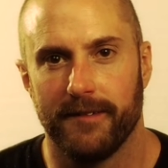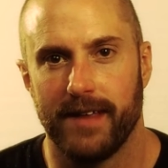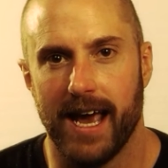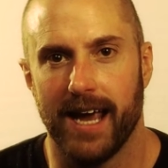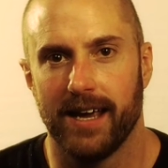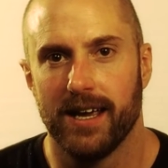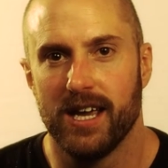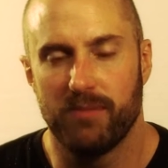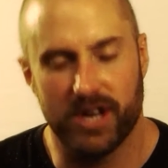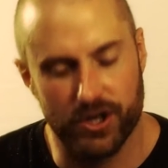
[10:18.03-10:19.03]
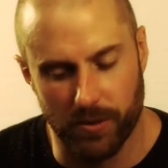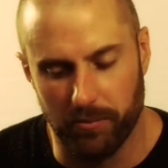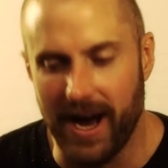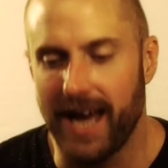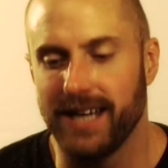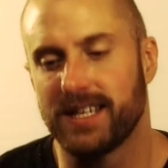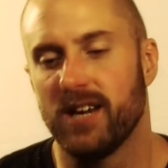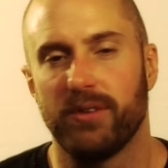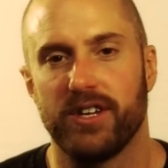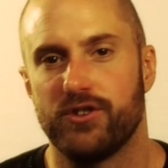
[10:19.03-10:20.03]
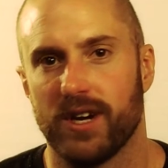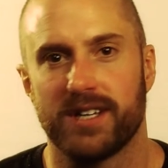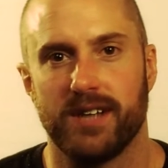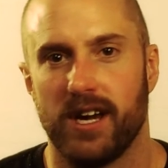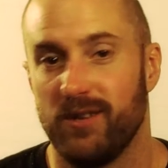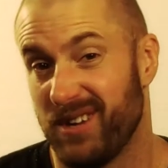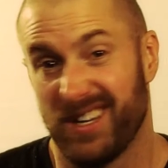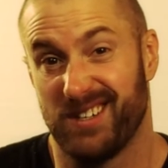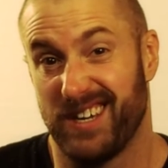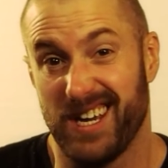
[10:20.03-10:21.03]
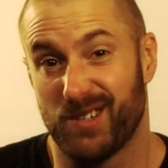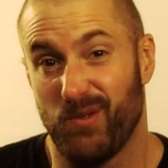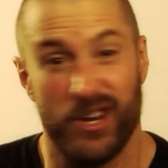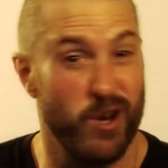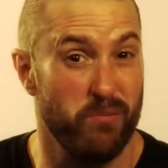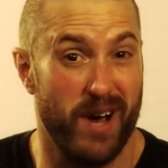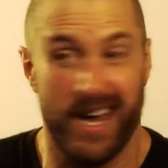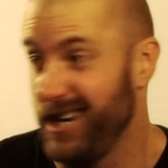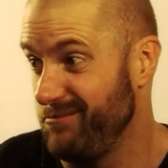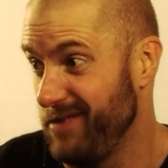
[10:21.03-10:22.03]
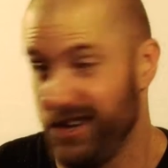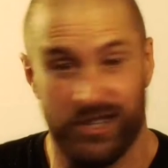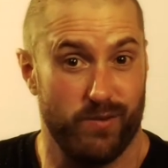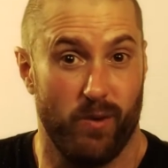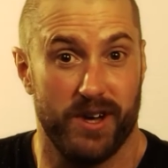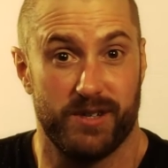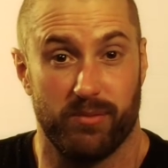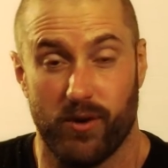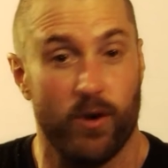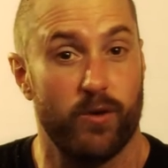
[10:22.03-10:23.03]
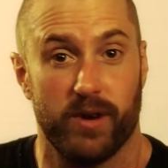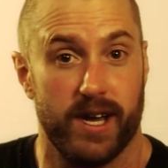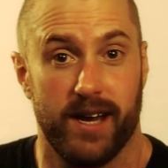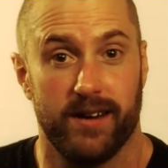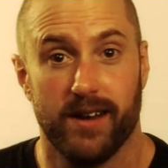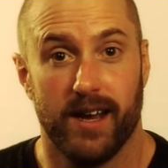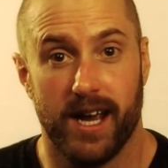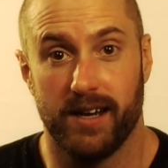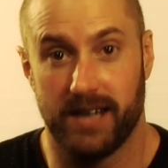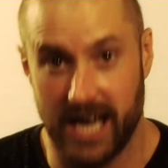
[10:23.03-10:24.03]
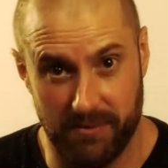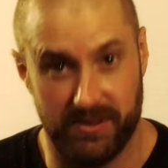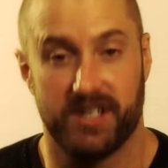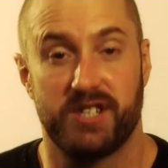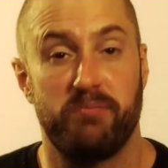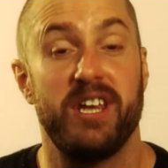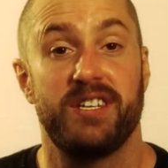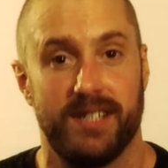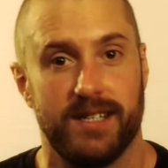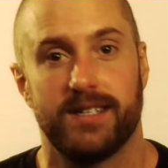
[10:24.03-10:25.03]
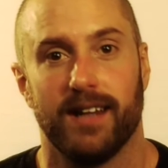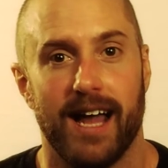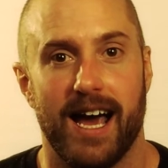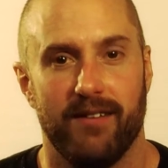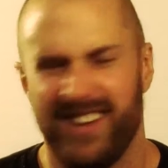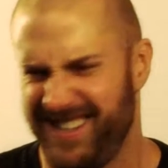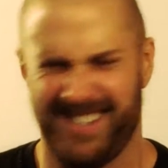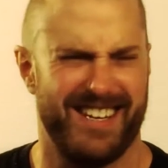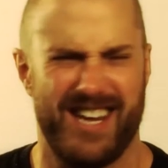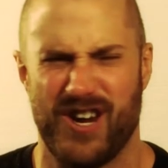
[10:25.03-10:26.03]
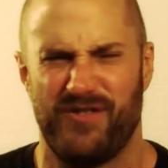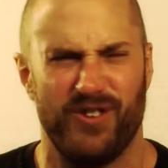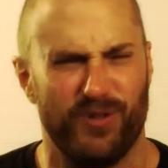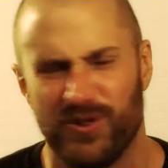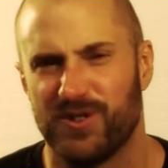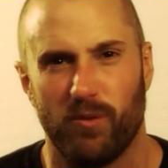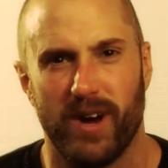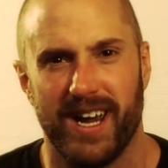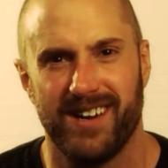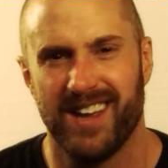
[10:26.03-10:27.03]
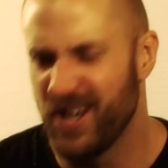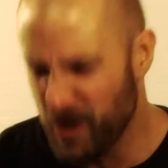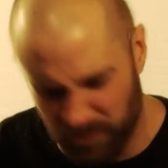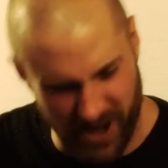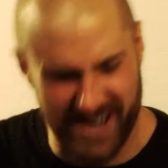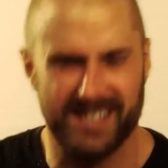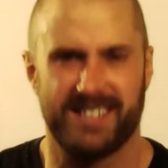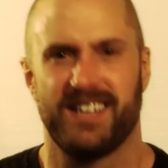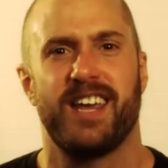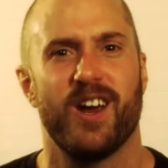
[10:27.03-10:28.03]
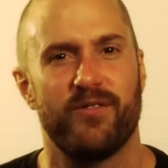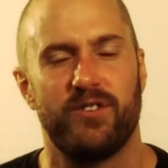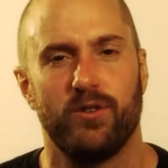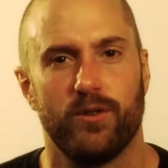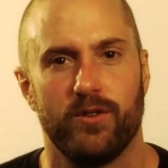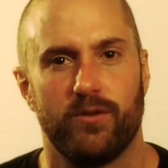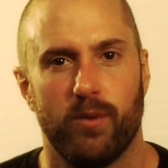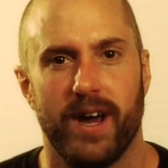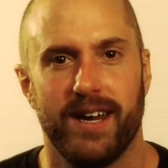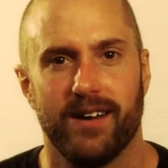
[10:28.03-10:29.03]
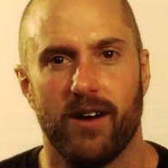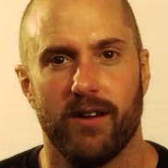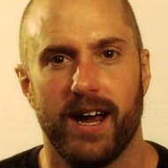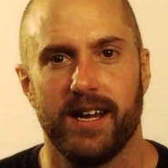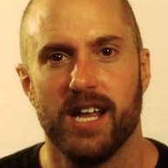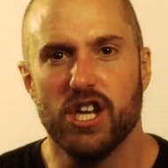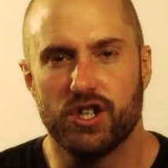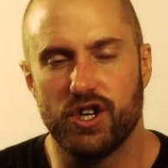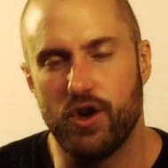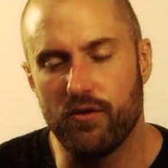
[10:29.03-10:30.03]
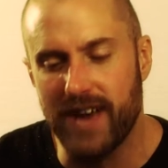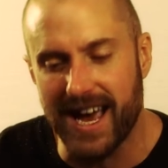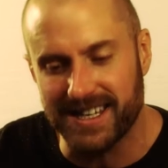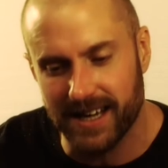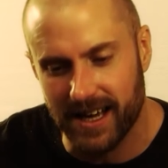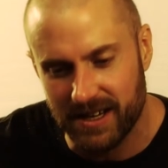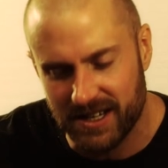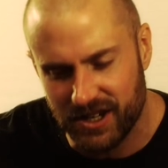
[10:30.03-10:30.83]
okay? Because your body's going to play tricks on you, because guess what? Your body, it just wants to procreate and keep the species alive. It doesn't care if you lose weight. Your brain doesn't care if you lose weight, all right? So you've got to